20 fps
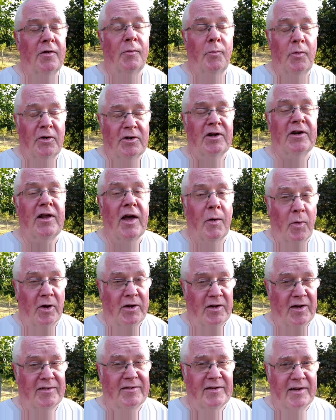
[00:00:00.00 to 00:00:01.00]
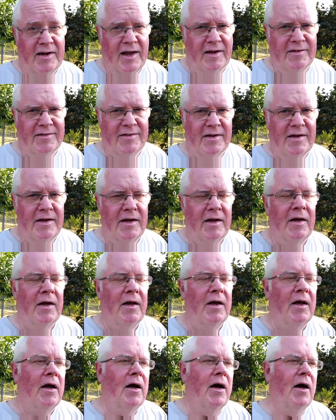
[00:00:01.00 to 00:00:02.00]
We did get one yesterday, actually.
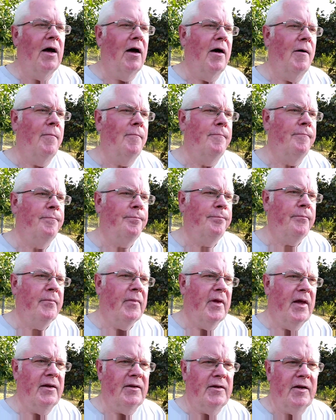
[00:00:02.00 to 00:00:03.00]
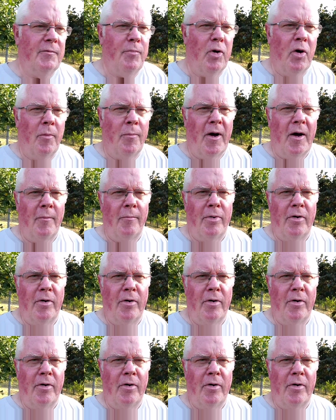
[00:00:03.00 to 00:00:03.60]
It did pop up